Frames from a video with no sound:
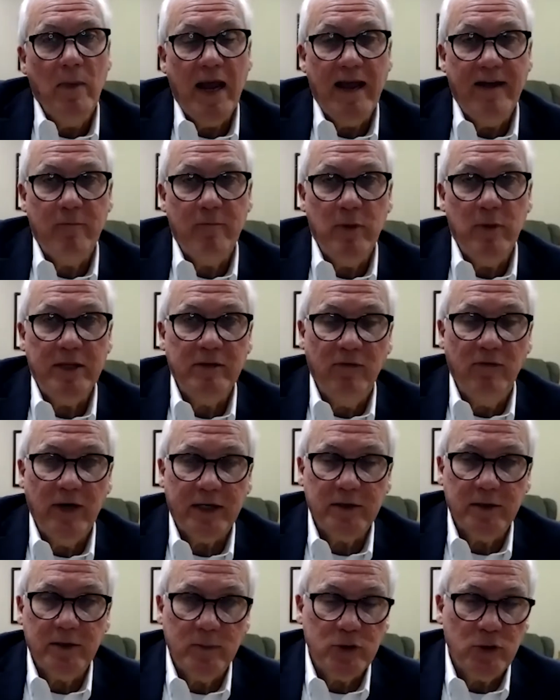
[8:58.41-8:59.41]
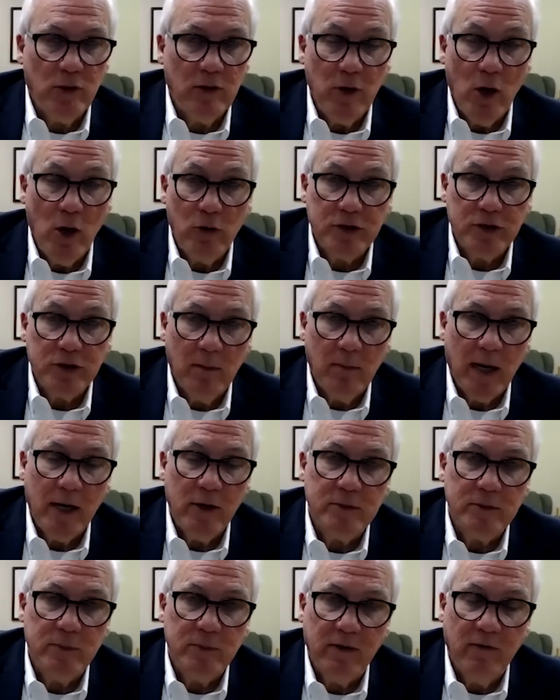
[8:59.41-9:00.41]
may have been the victims or know
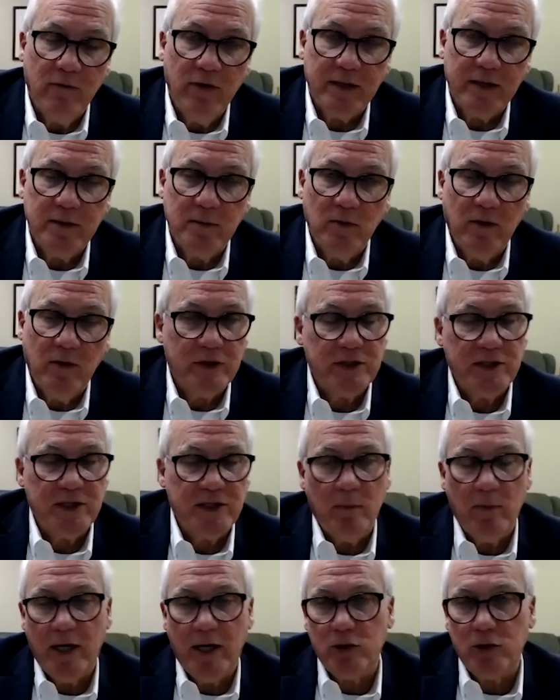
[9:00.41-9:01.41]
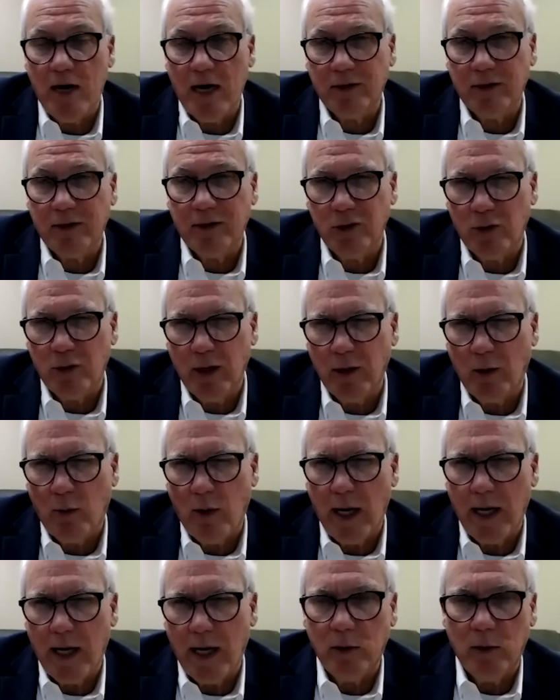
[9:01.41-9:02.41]
somebody who's been a victim of a semi-tractor
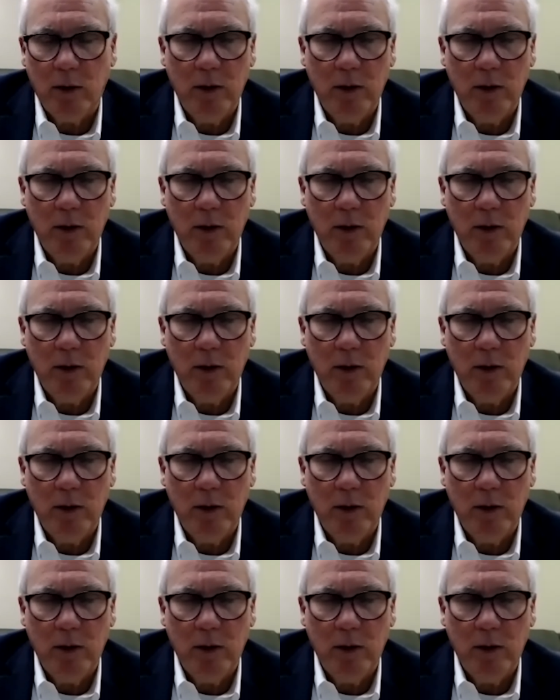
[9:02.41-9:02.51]
trailer wreck